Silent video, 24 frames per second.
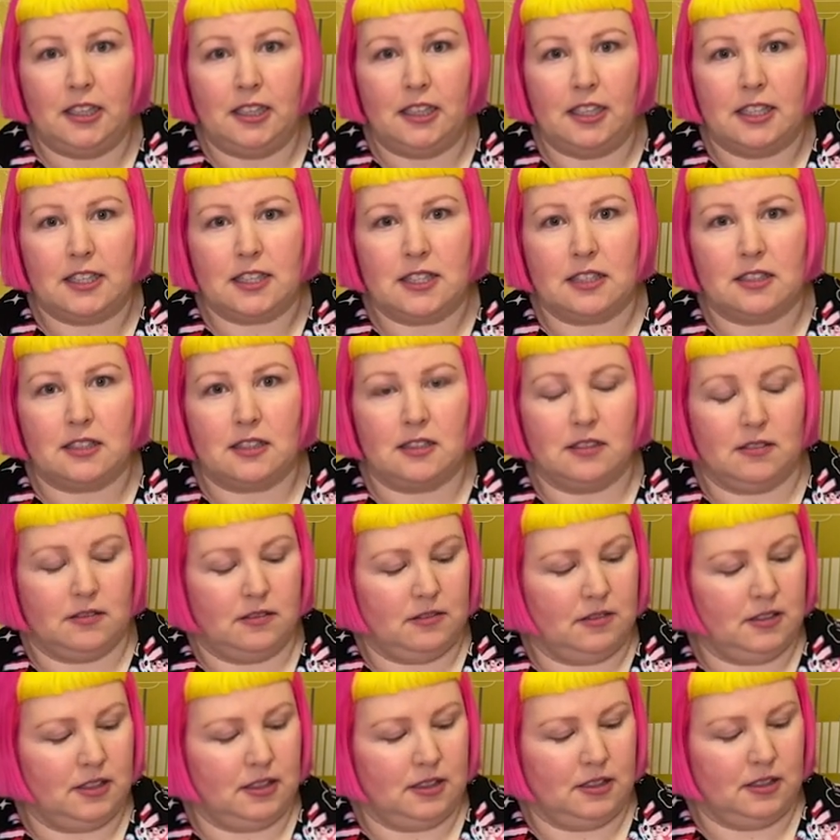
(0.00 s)
it's
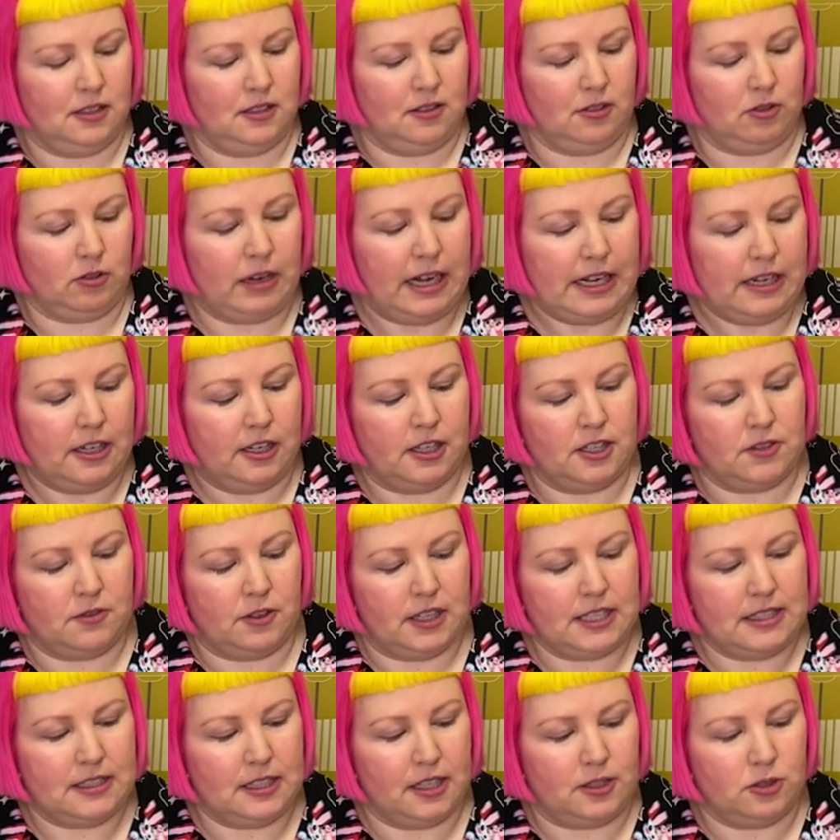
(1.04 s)
the gradient is
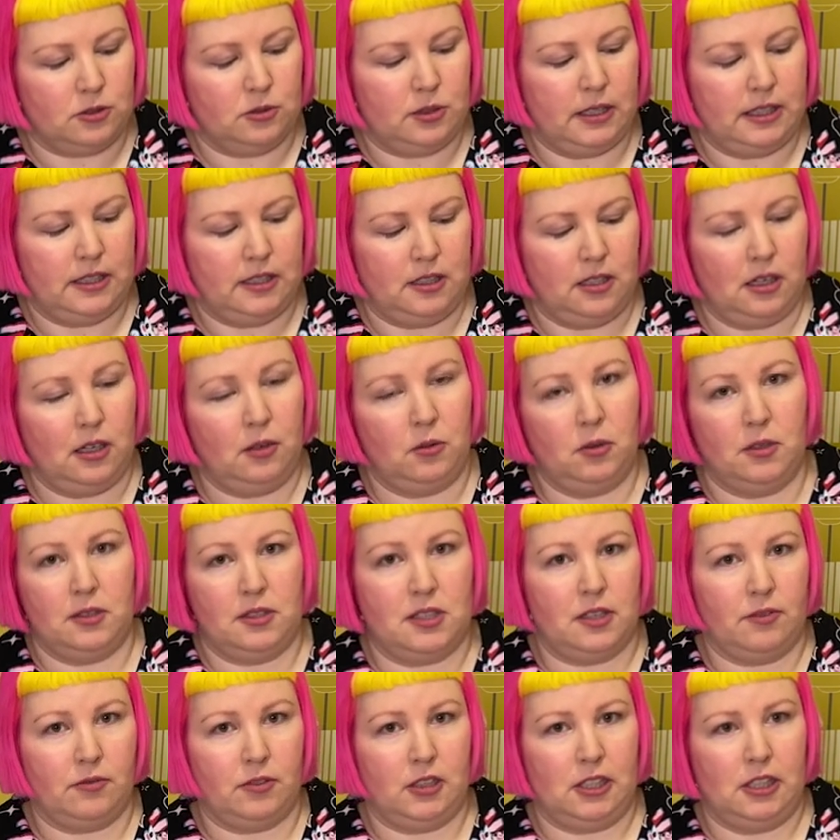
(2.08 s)
very subtle and there were
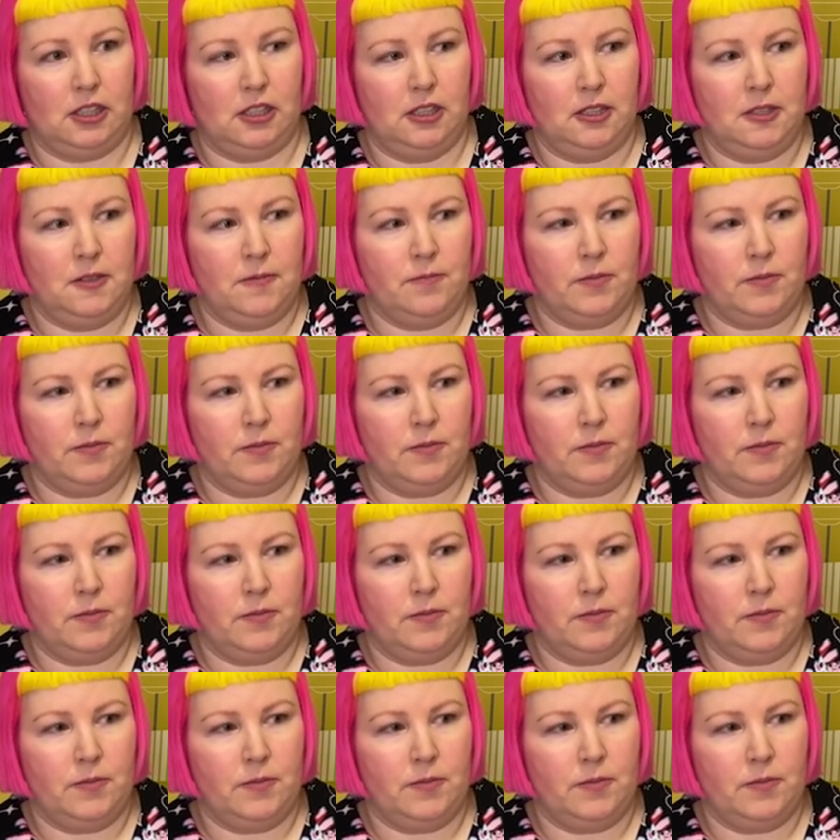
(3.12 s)
definitely